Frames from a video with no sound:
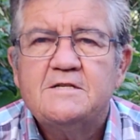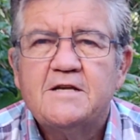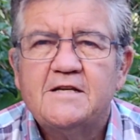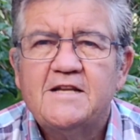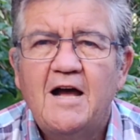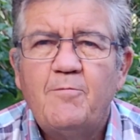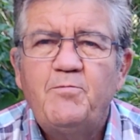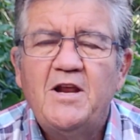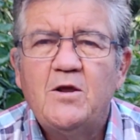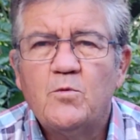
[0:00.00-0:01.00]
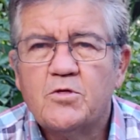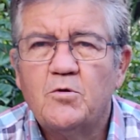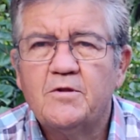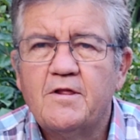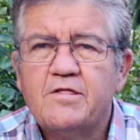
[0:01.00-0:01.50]
So he's now appealing with
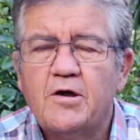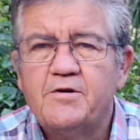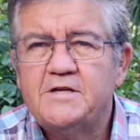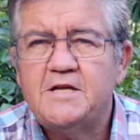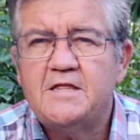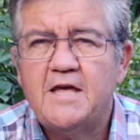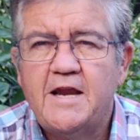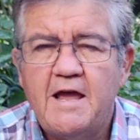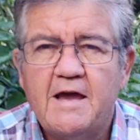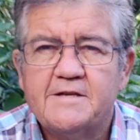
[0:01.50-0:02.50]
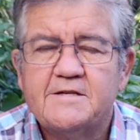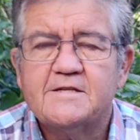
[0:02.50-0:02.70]
all the authority that he has